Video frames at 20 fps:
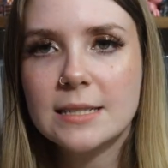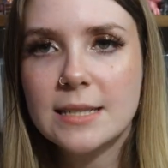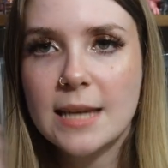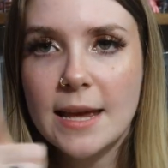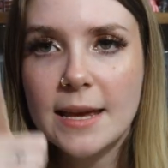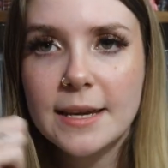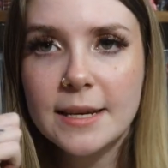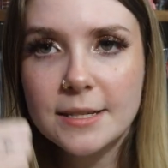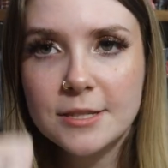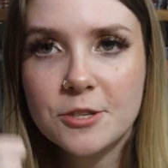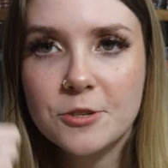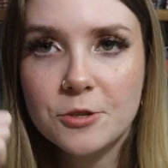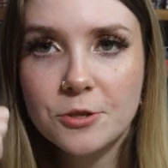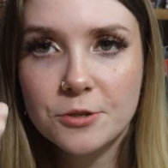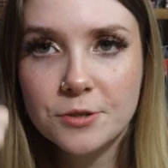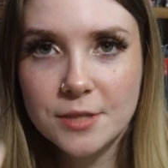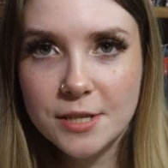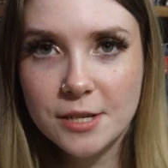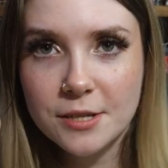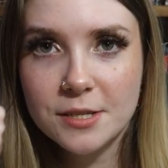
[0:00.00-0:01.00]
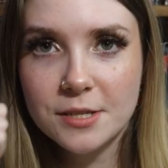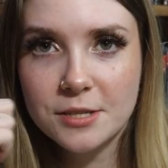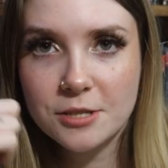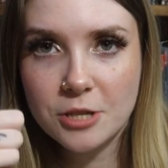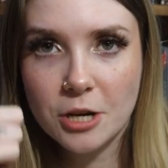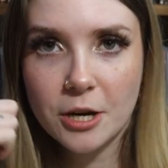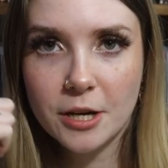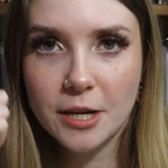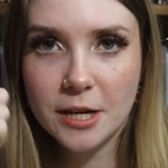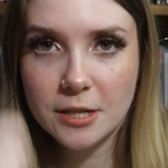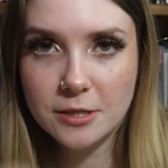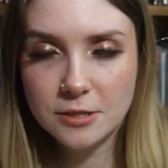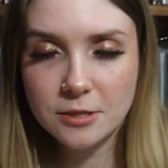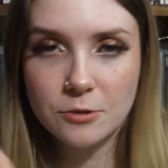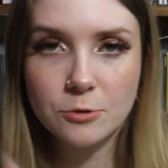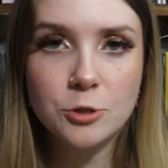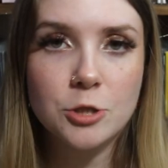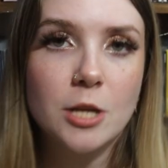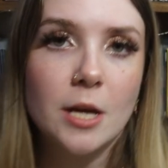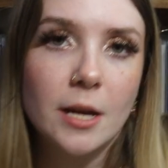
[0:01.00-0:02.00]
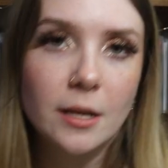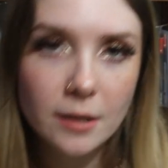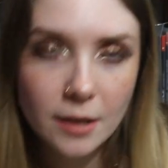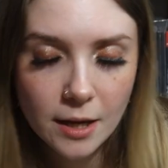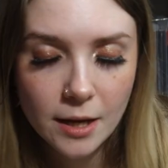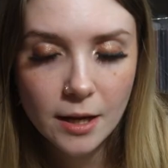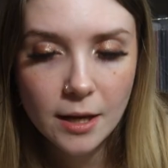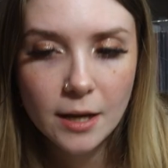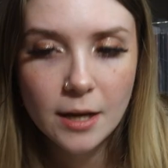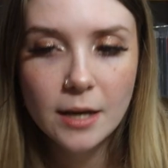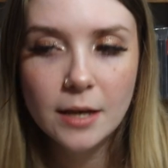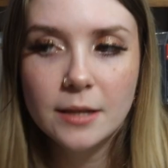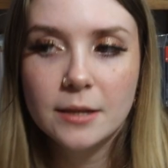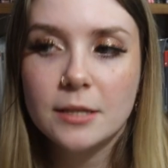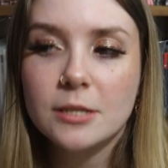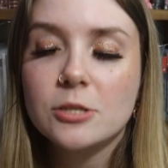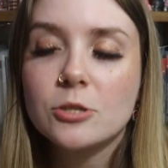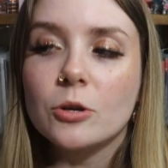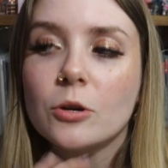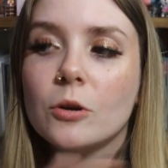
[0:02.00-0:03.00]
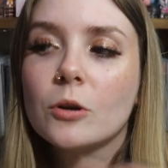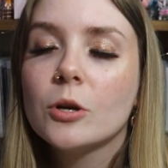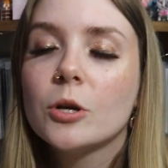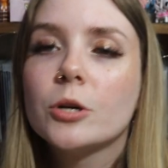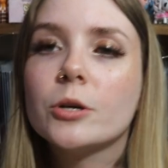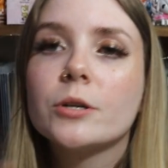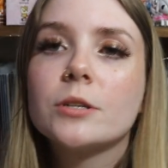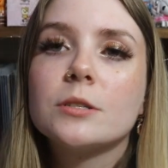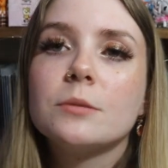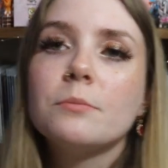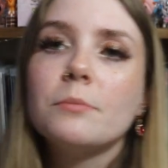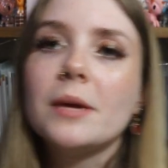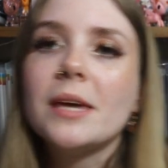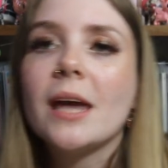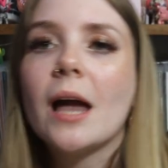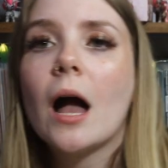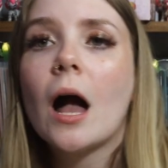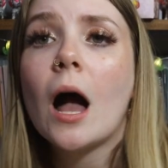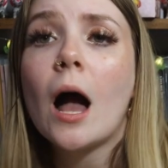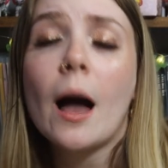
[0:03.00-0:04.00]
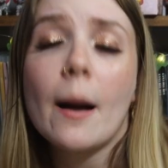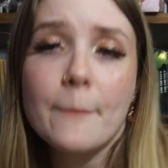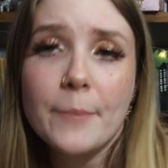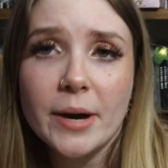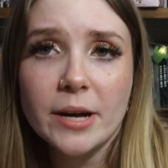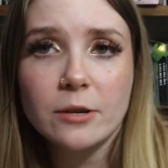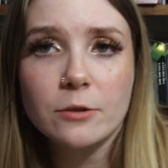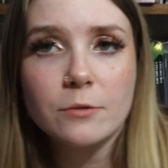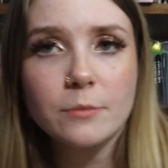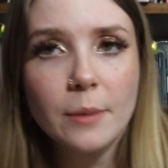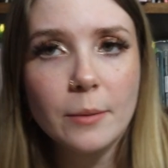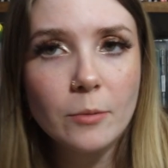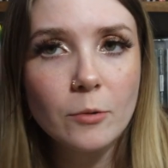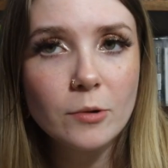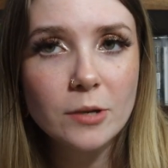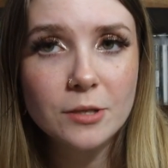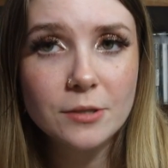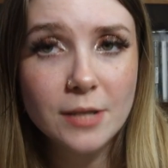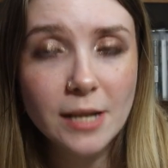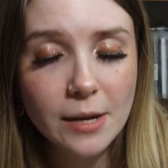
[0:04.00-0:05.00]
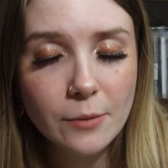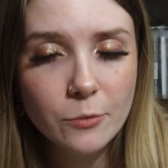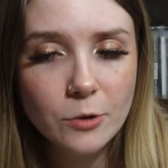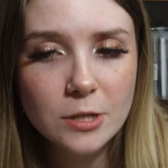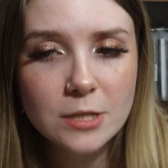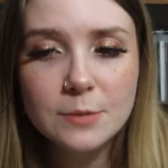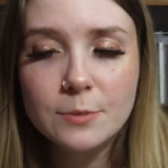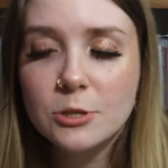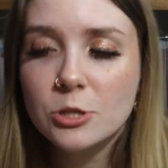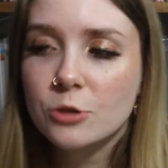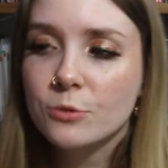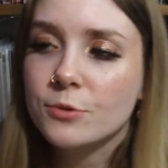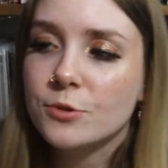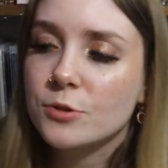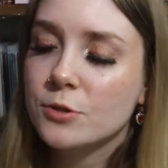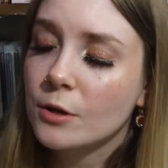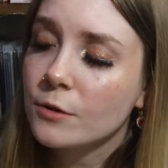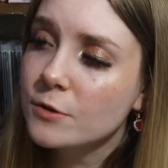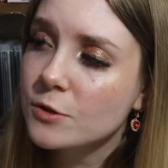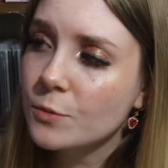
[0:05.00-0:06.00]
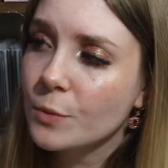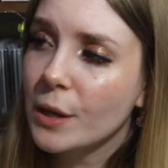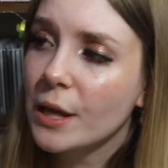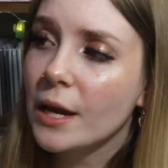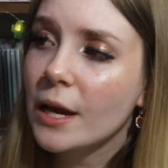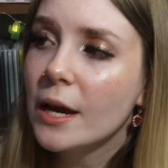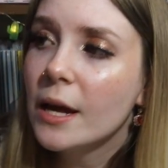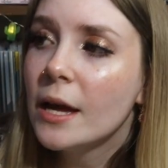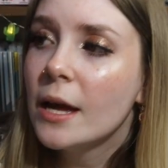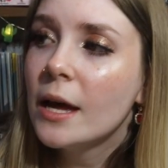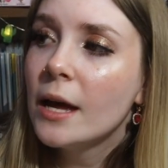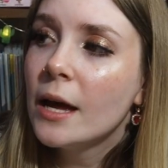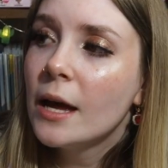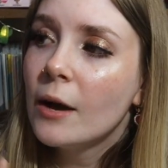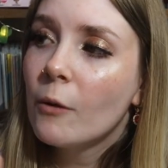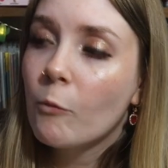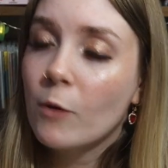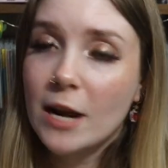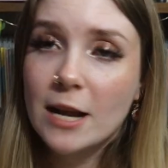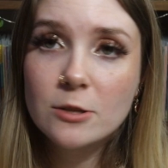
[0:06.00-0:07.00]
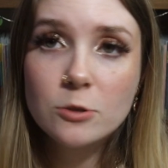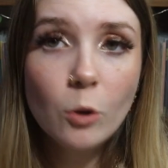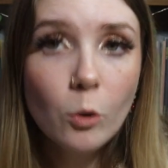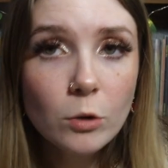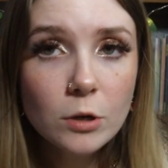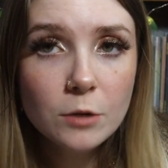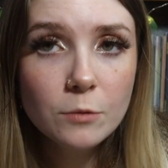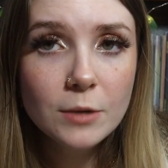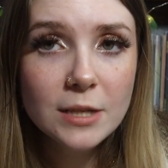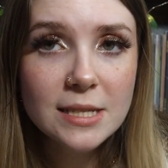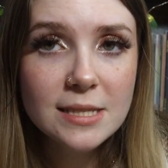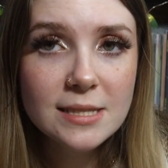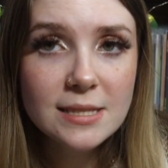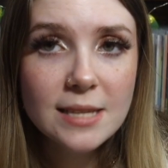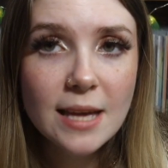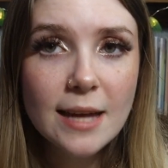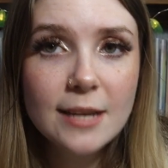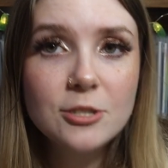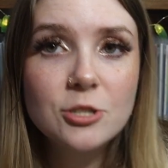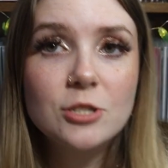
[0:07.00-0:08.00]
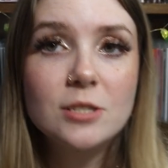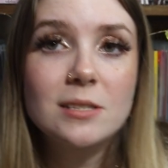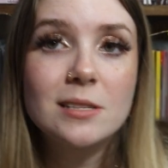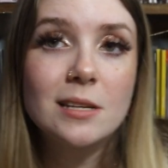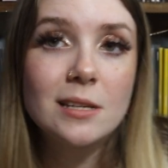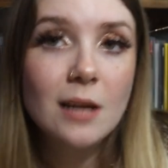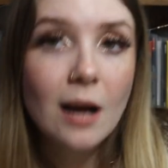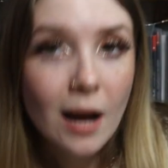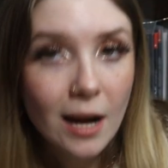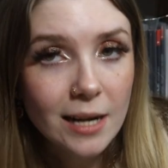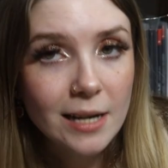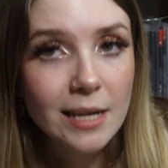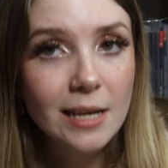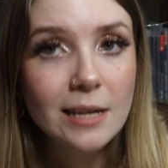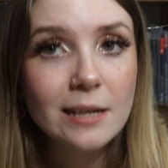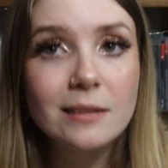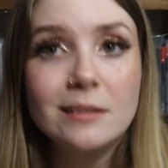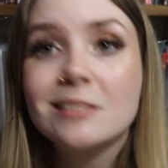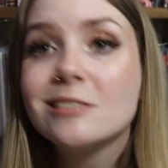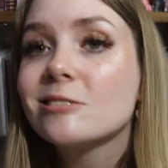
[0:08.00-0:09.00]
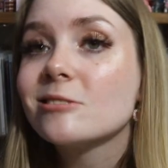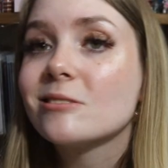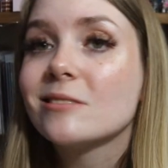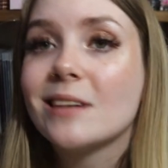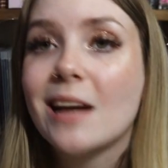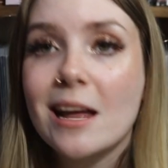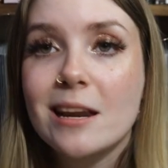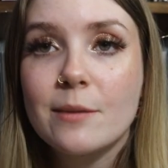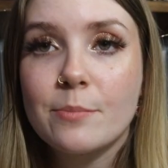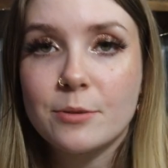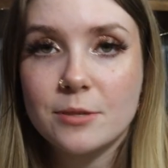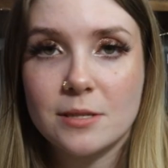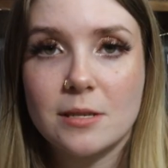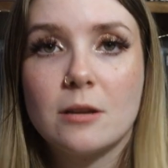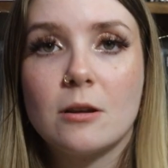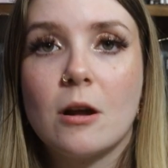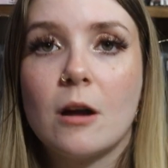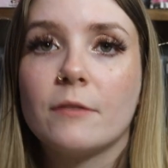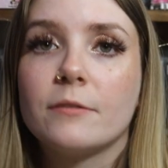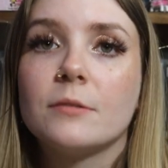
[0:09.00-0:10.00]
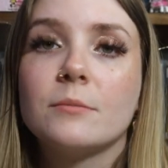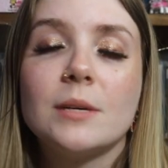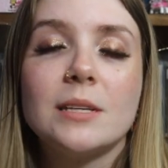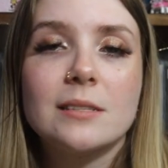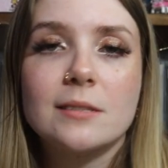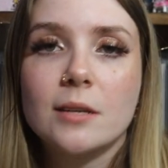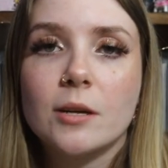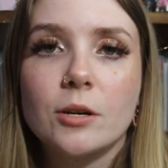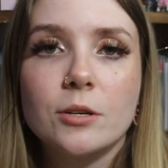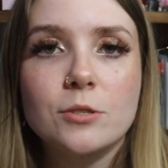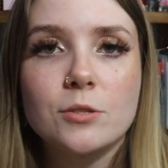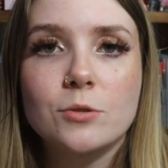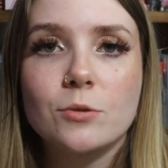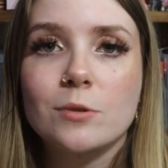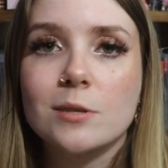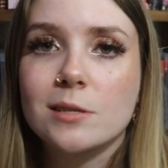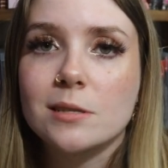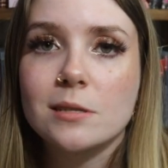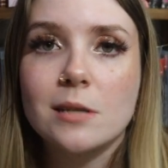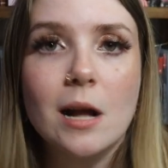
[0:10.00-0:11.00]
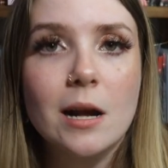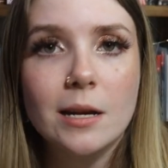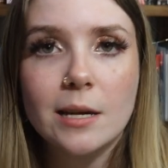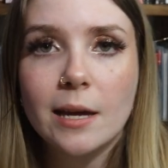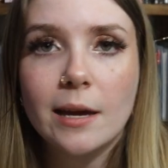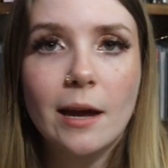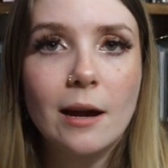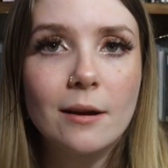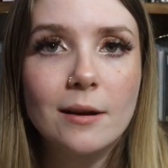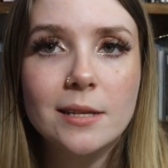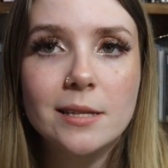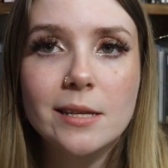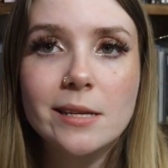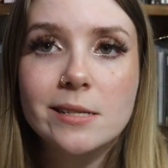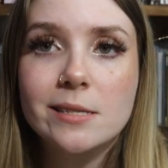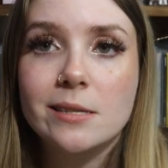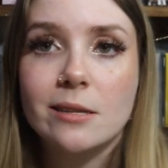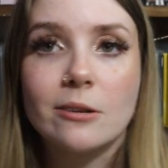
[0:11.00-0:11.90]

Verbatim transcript: Take it to your nearest Target associate. This girl hooked me up. I don't remember what her name was, but she was so sweet. When I told her what it said, she said, honey, these are 90% off. It means that our store is not going to carry these.